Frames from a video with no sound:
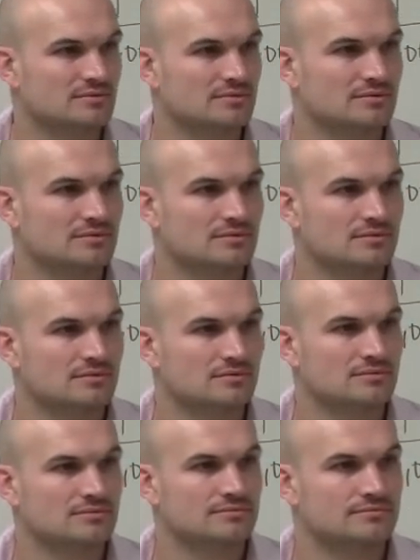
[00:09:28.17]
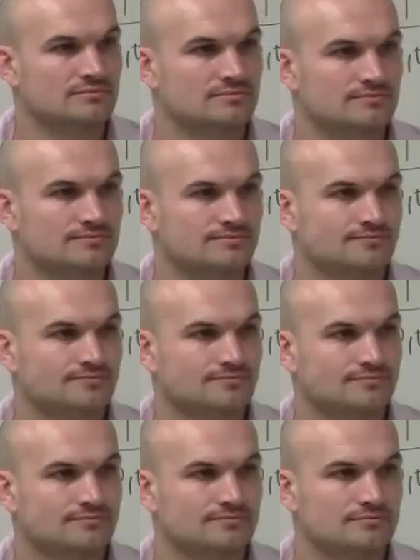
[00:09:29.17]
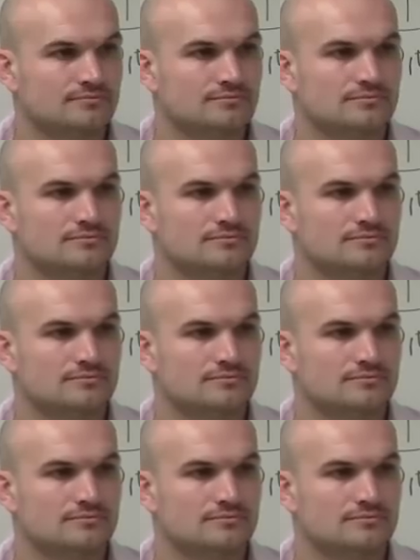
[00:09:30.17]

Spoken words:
(no one is talking)